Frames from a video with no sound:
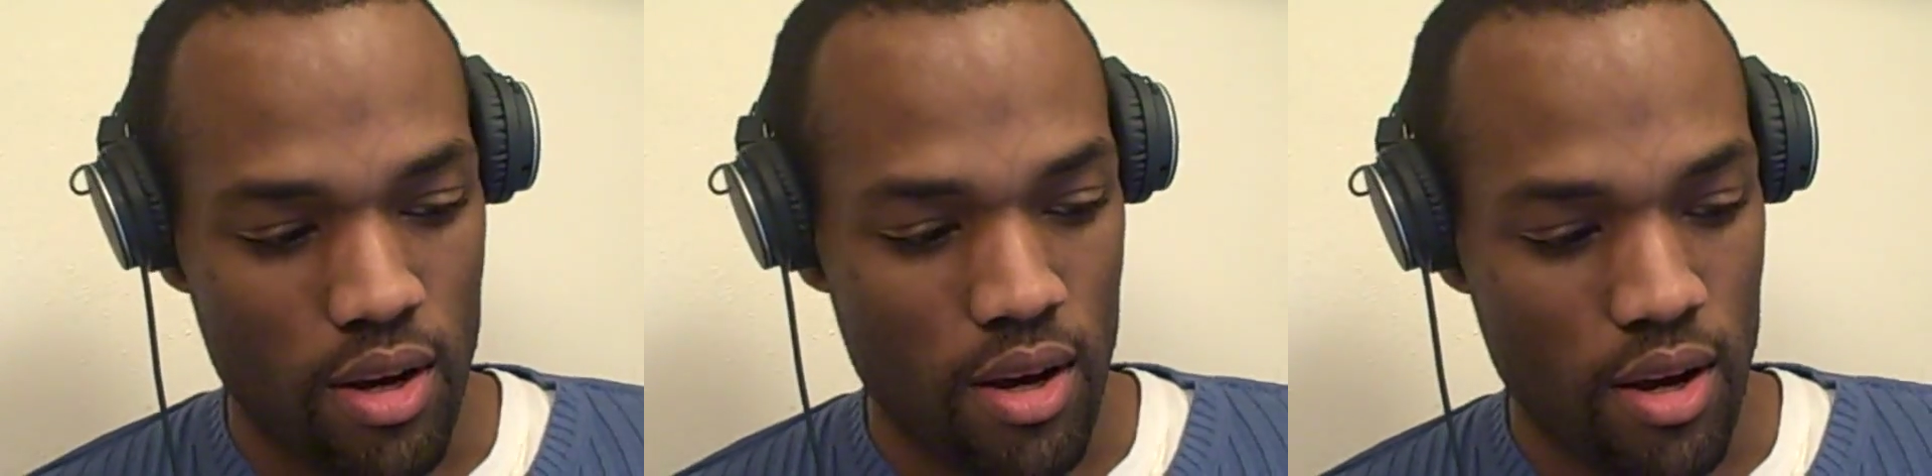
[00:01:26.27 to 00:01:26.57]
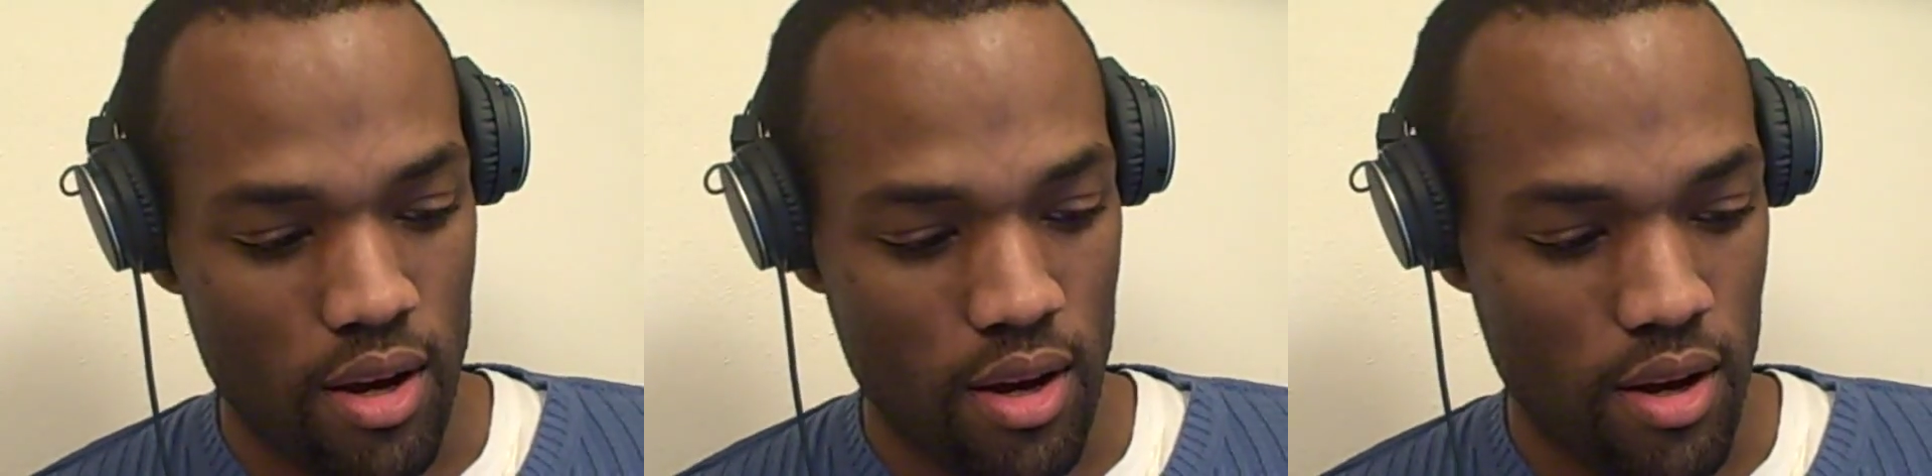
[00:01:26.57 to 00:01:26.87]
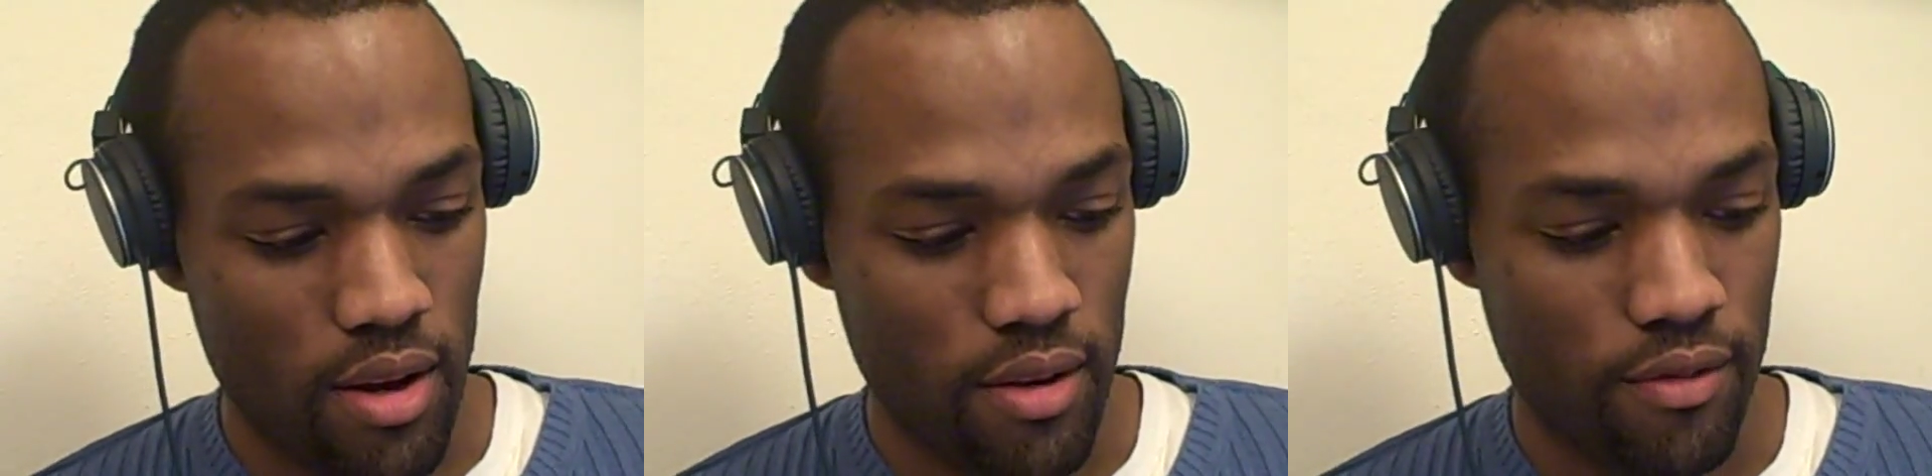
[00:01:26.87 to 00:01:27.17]

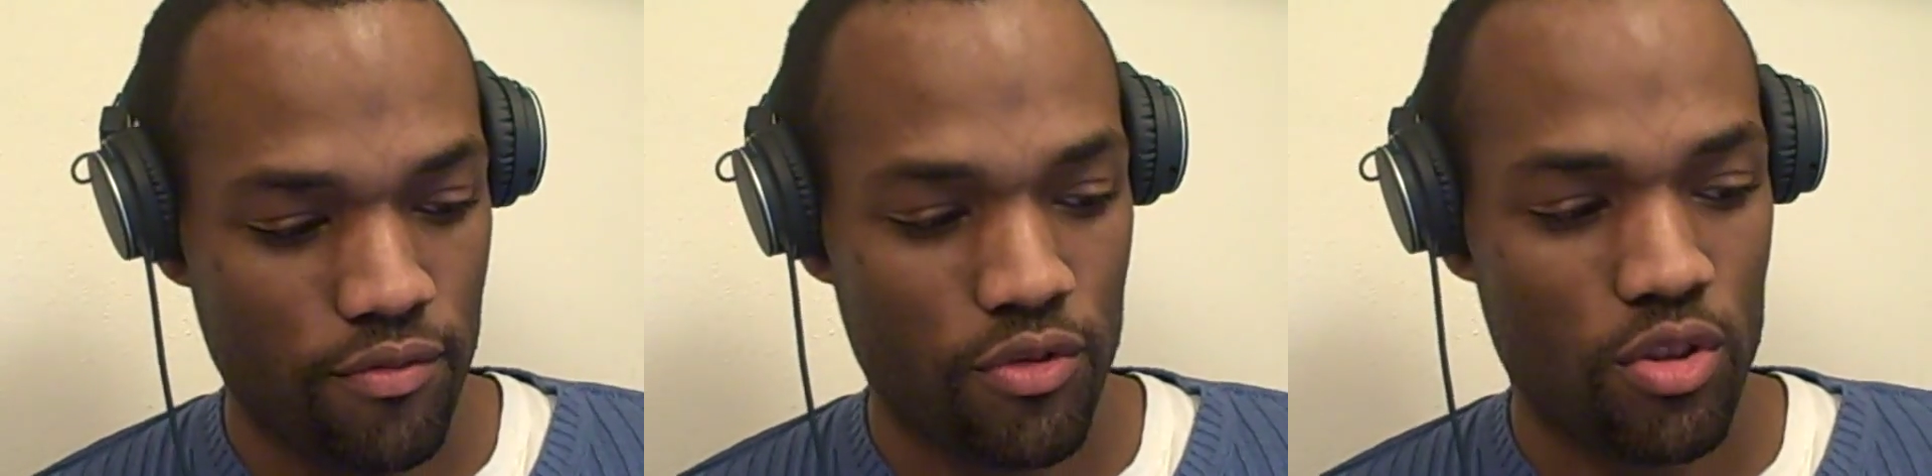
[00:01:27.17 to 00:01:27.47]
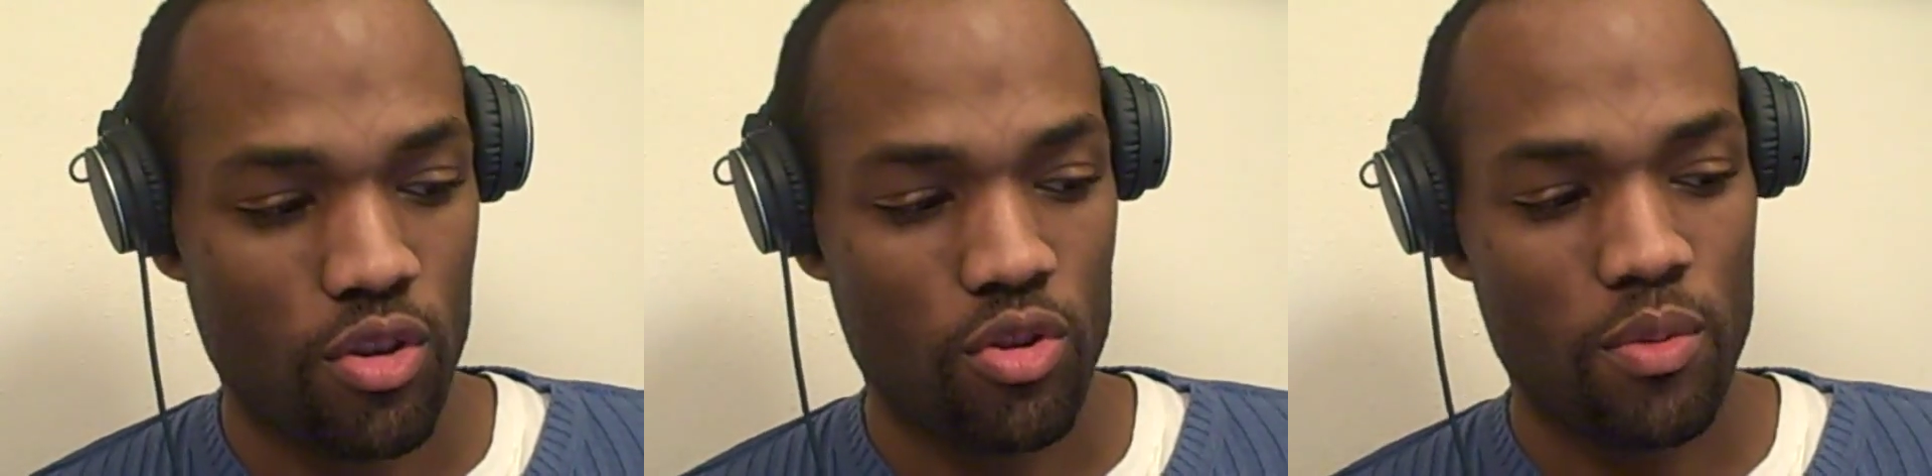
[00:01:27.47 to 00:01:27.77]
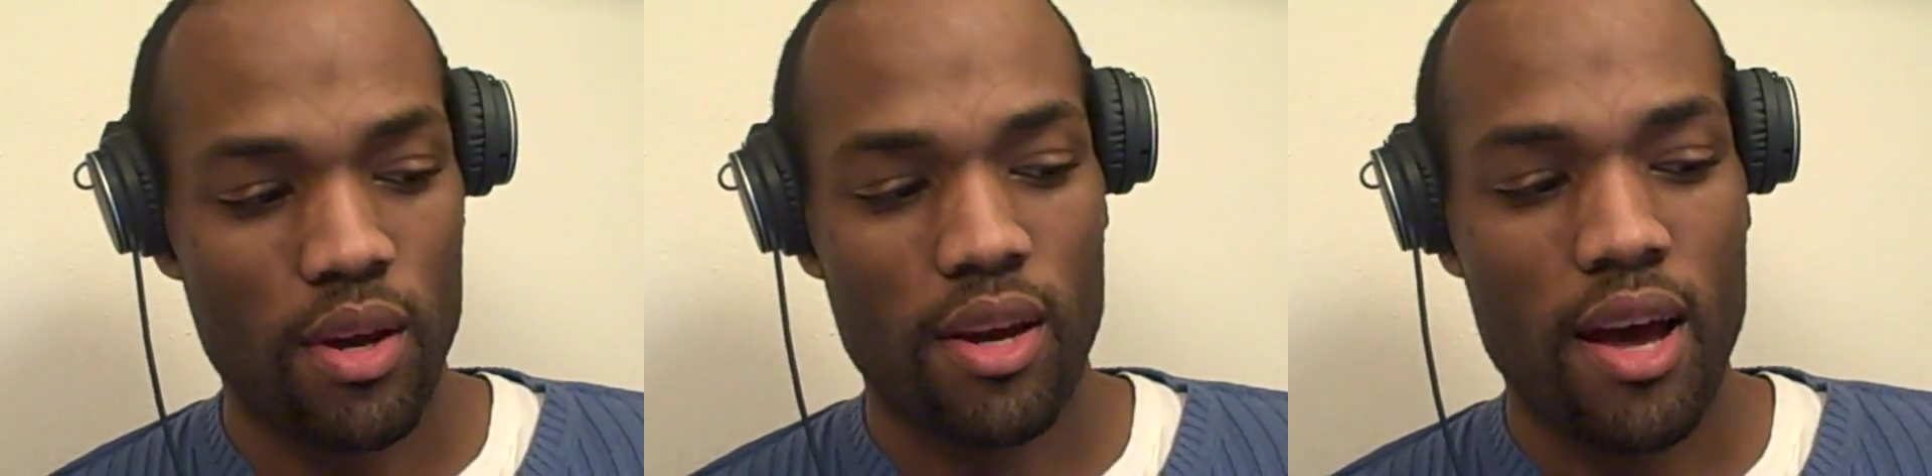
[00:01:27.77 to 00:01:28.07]
Uh, so you
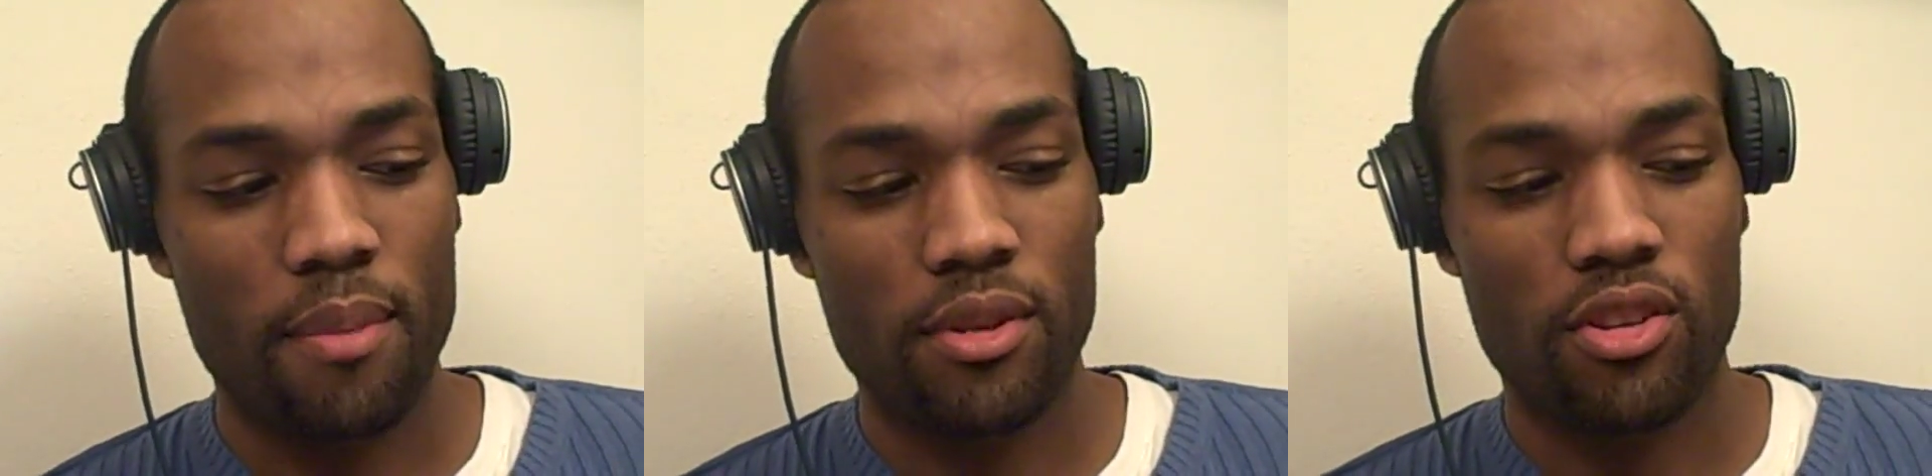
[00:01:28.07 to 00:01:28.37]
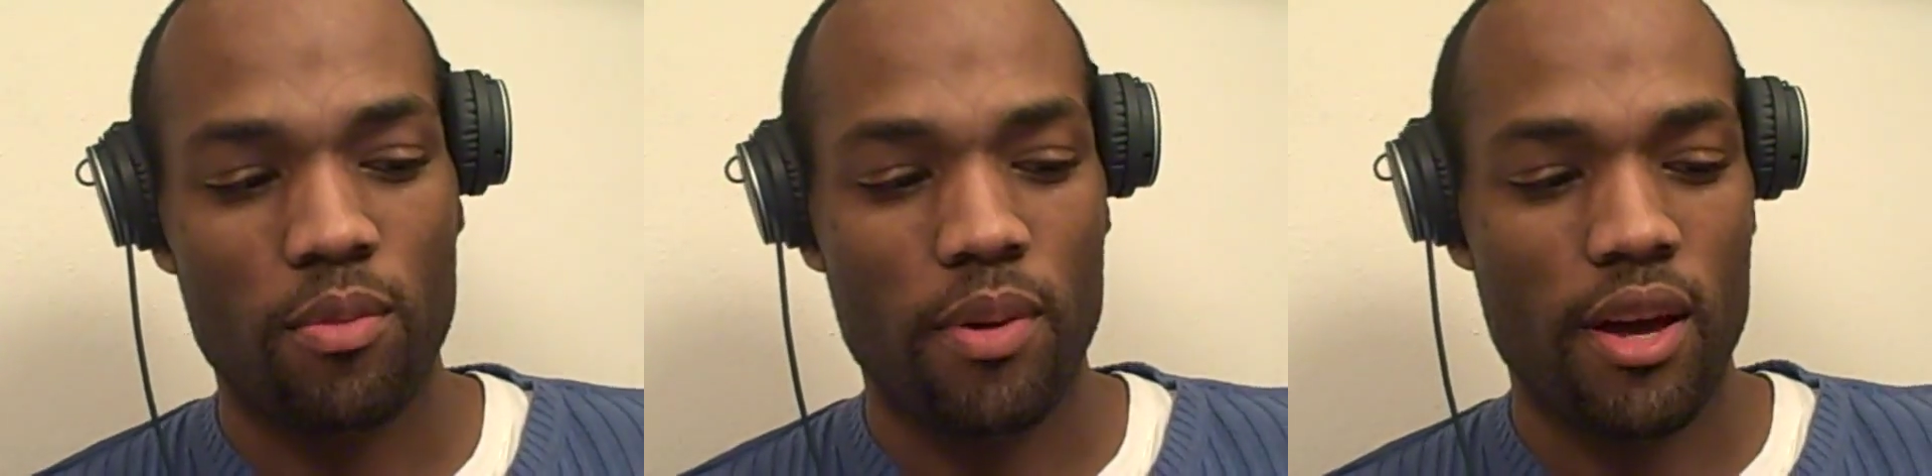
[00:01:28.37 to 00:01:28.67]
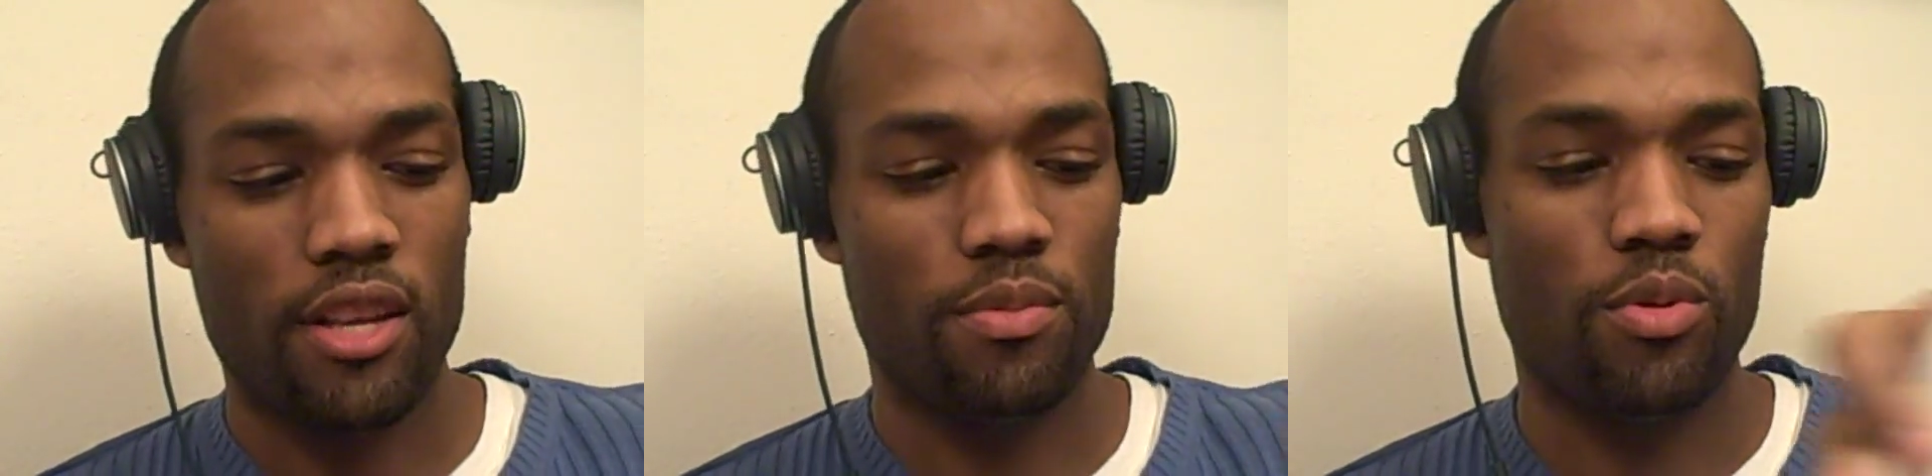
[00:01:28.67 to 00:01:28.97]
make copies of your
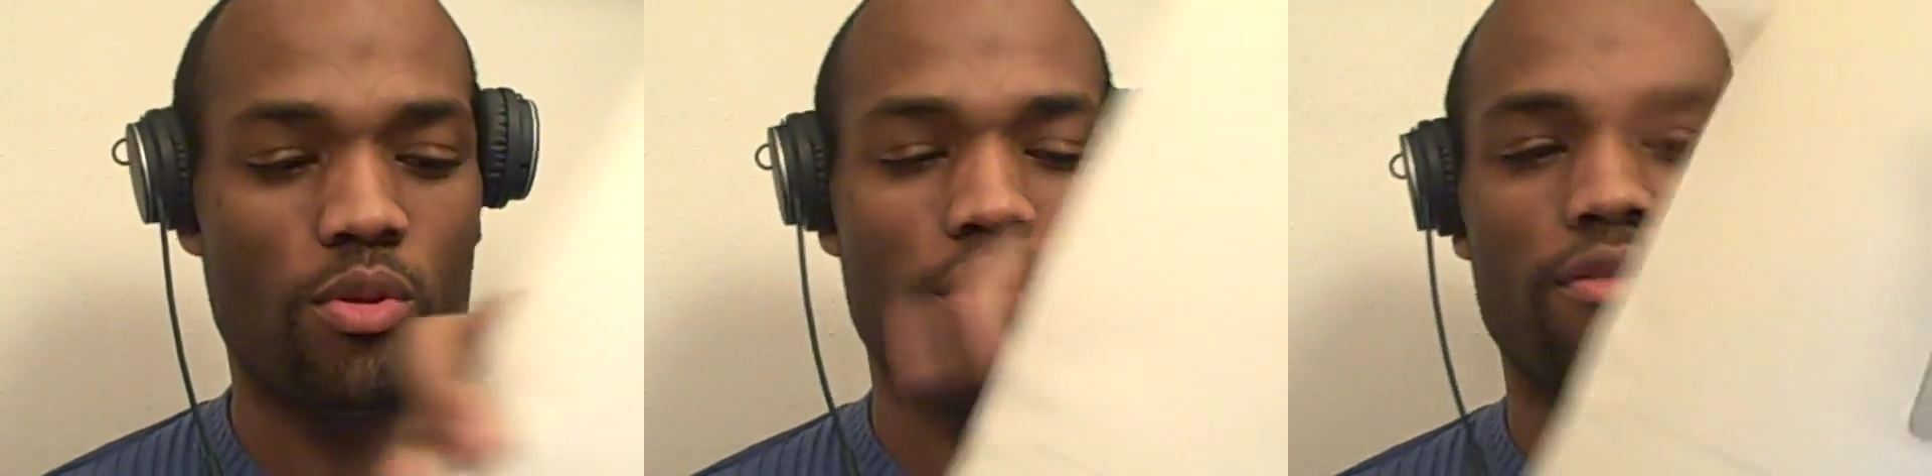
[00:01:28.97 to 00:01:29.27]
passport,